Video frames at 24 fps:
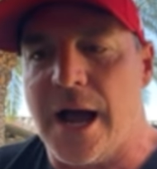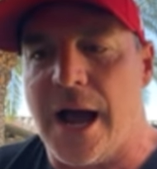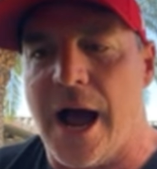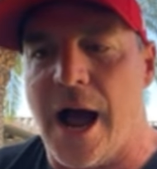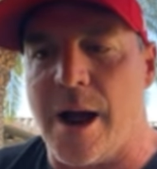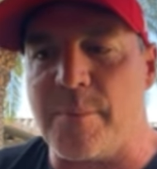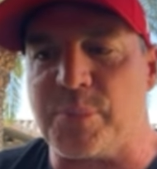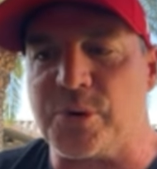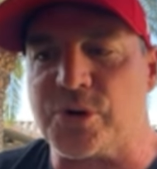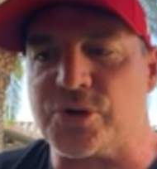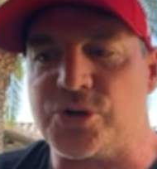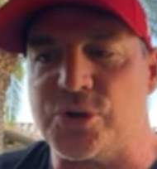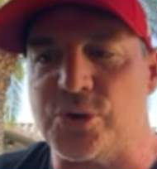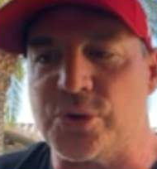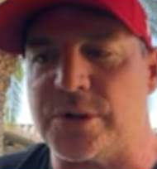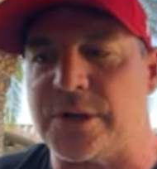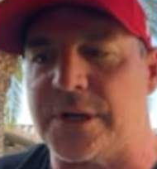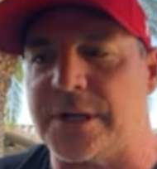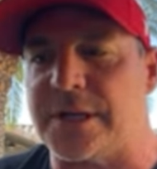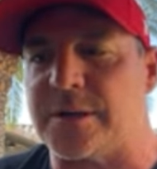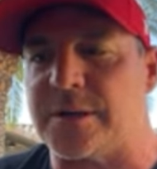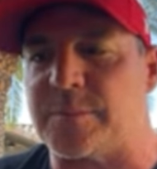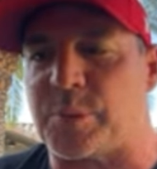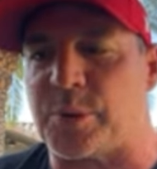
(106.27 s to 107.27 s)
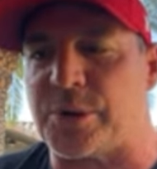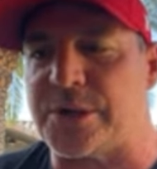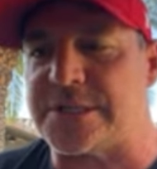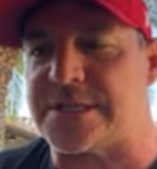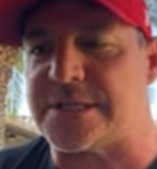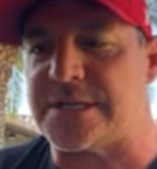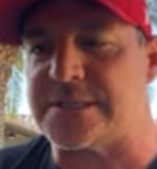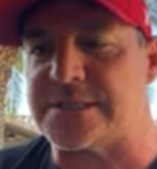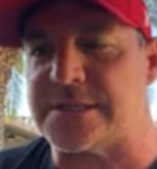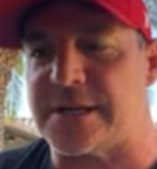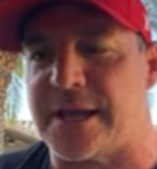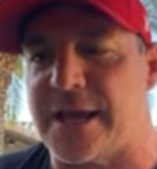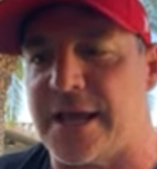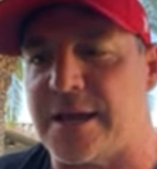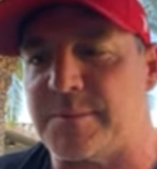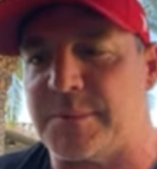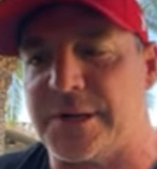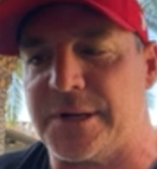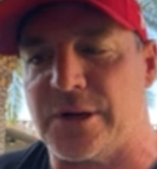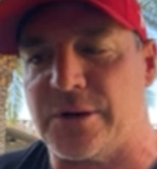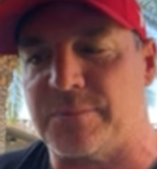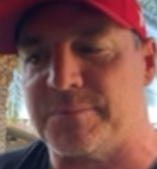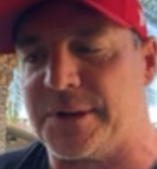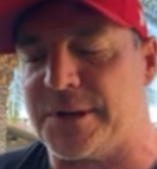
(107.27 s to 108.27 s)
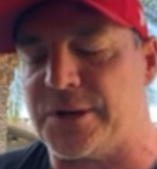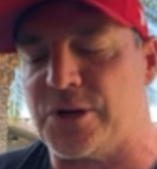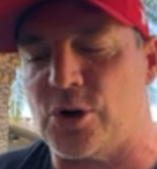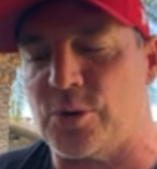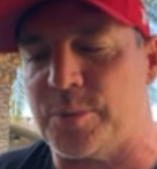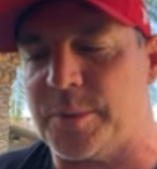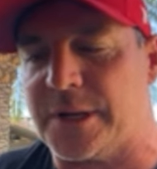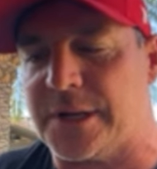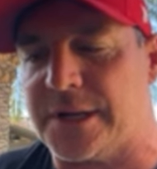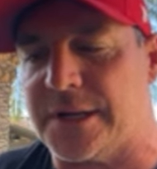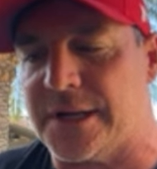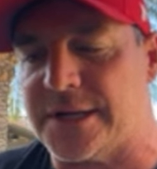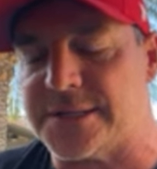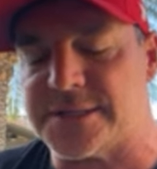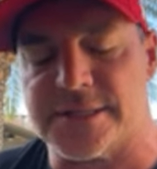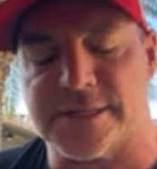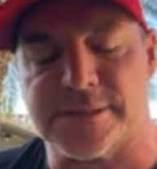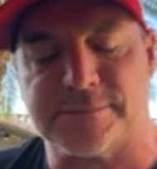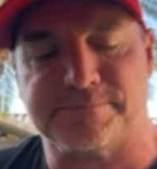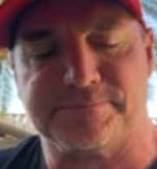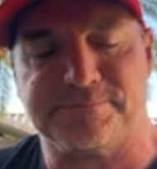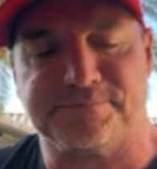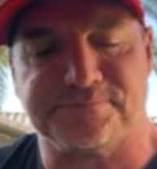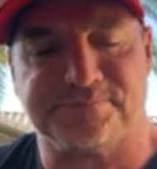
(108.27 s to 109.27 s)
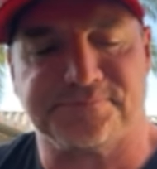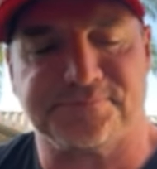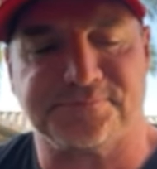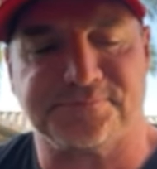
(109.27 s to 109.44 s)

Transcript: opportunity in a preseason game but but nobody does it